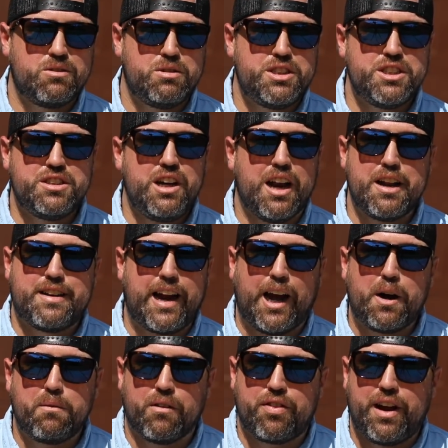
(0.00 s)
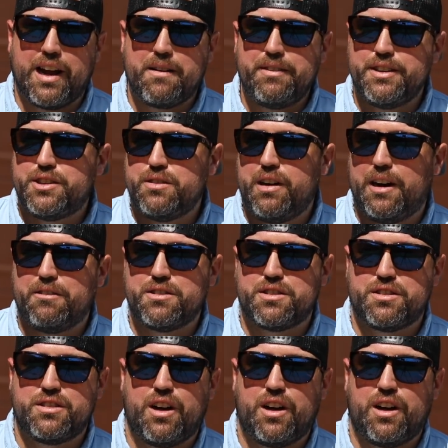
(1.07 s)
which is not a terrible thing. I mean, 2 hours is